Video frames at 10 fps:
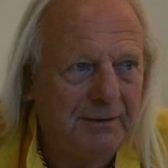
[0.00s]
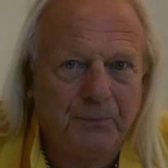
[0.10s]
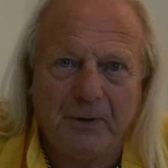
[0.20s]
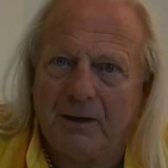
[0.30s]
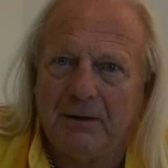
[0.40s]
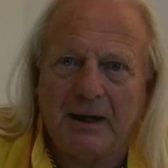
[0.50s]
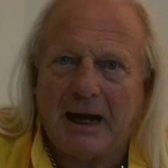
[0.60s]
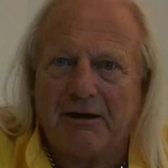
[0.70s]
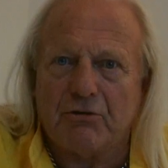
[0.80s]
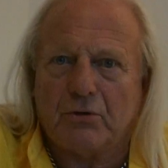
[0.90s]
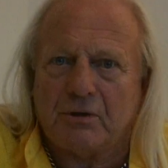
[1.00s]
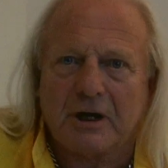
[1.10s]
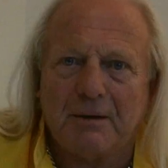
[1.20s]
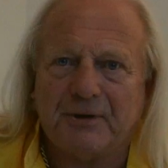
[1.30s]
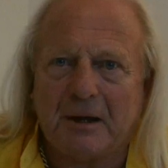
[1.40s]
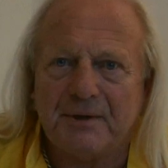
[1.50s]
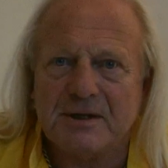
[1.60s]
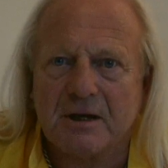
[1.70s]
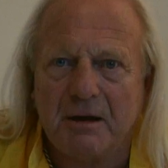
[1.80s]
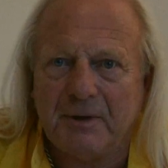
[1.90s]
well, Harold could come down with
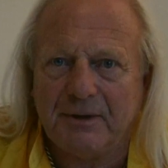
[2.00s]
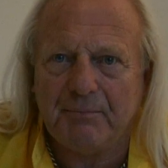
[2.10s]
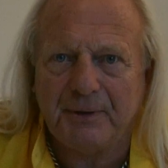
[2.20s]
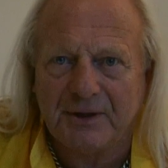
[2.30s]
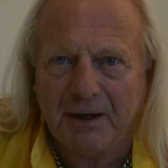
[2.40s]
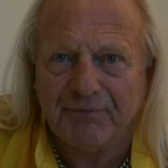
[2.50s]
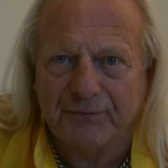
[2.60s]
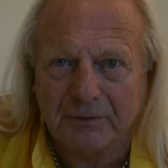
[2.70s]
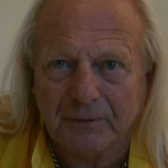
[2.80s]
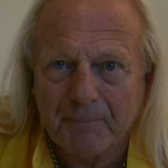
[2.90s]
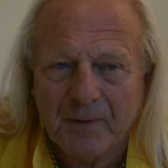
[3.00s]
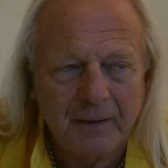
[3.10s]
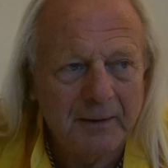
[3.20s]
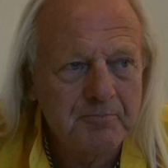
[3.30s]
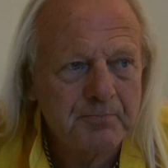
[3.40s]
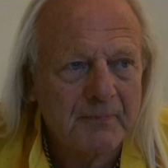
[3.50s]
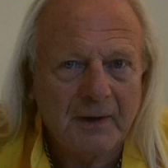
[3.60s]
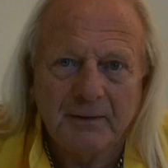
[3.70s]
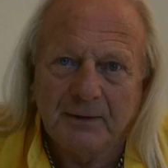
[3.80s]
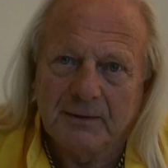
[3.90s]
his army and they'd be done for.
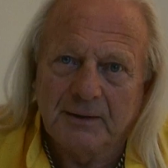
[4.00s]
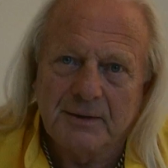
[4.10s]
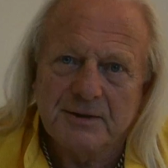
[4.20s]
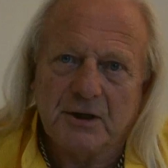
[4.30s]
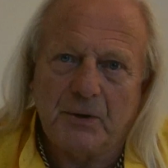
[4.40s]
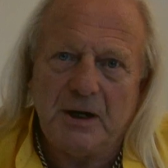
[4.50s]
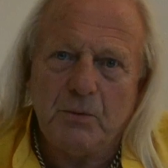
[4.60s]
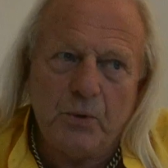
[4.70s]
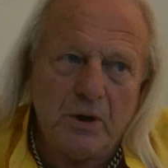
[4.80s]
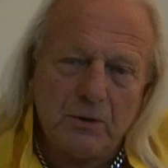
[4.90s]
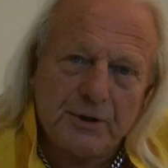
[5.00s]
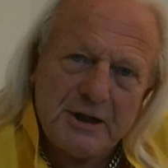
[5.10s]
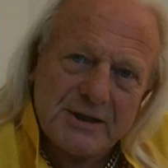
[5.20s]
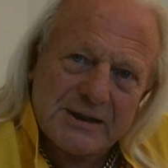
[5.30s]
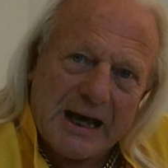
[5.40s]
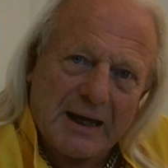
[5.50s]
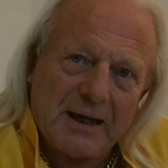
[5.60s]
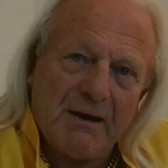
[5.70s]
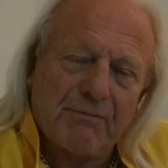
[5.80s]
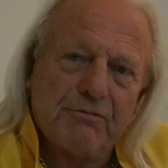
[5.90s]
So he wheeled his
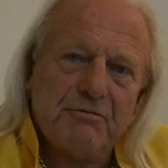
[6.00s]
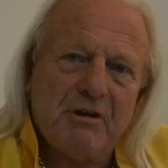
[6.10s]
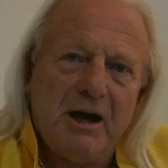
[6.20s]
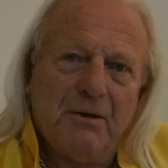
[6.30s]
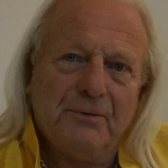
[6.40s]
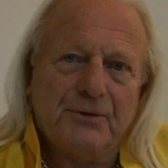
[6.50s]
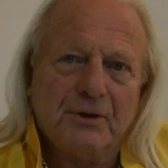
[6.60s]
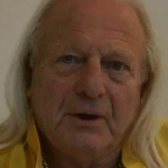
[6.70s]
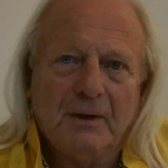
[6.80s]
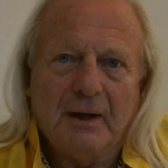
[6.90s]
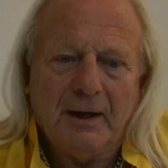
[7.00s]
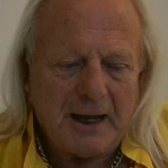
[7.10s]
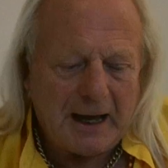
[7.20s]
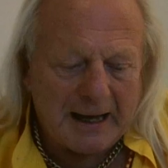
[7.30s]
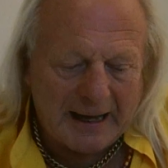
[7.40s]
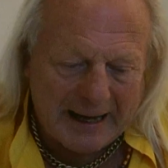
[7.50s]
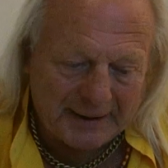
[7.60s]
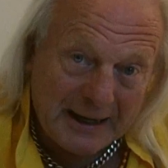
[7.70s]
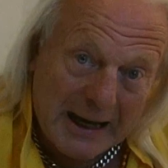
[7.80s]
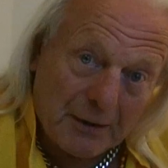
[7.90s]
cavalry round
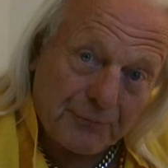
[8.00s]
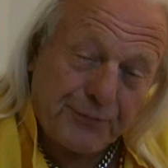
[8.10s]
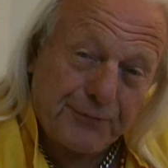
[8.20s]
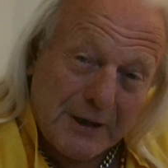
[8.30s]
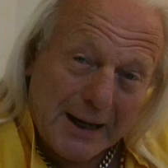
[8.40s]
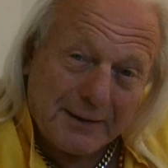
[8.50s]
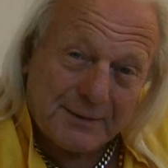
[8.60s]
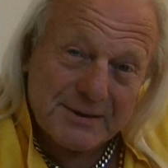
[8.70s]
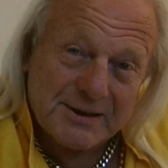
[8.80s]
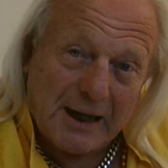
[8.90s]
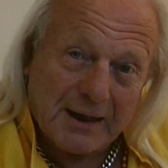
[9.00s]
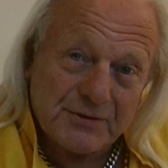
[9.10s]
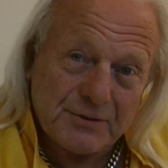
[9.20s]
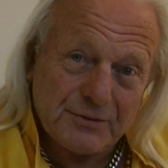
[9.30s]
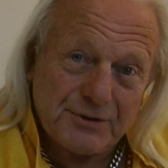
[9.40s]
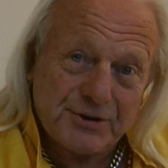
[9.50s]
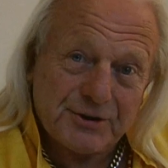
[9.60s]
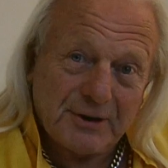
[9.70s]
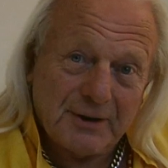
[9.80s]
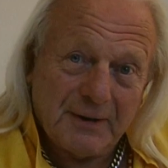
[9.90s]
and outflanked the
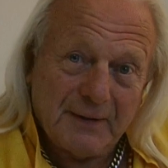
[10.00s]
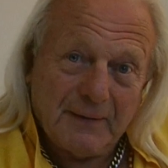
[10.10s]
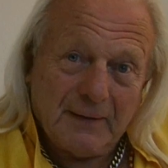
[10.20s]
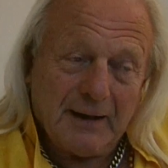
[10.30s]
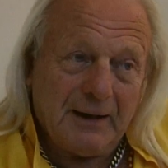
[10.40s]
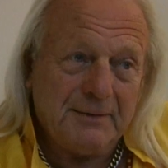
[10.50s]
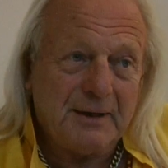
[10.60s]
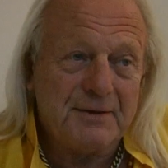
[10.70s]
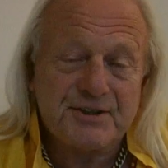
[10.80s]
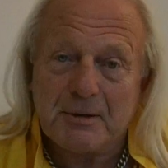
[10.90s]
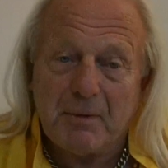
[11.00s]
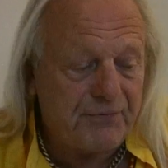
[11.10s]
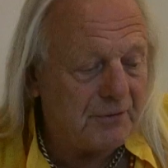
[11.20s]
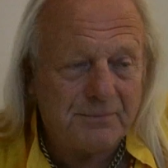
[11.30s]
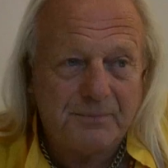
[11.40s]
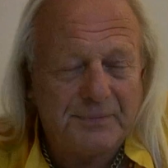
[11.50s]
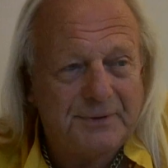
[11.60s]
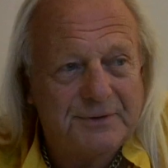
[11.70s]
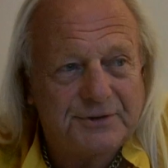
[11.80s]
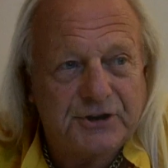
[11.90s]
Saxons. And some of them,
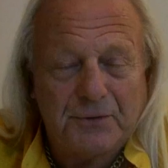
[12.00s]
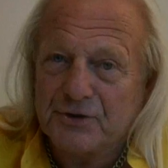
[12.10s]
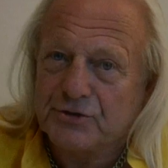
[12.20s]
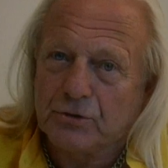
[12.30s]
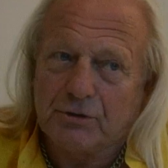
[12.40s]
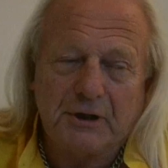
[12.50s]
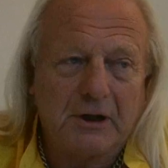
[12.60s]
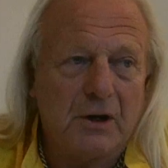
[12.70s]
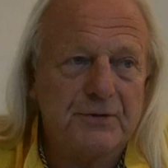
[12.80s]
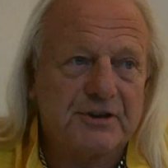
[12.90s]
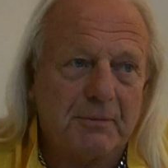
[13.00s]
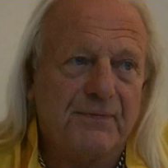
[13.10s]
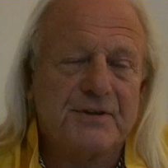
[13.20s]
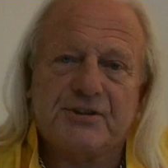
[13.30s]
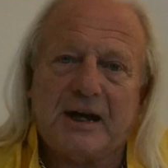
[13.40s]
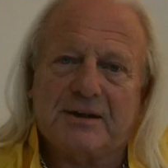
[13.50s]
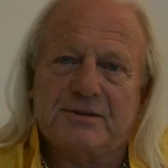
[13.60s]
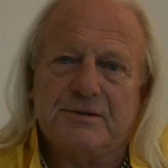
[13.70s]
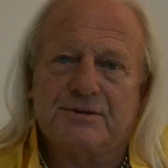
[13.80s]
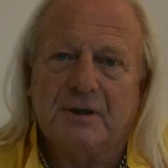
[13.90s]
so the story goes, some of the
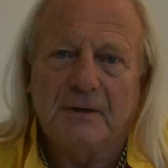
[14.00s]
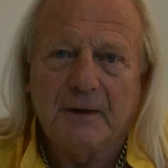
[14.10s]
Saxons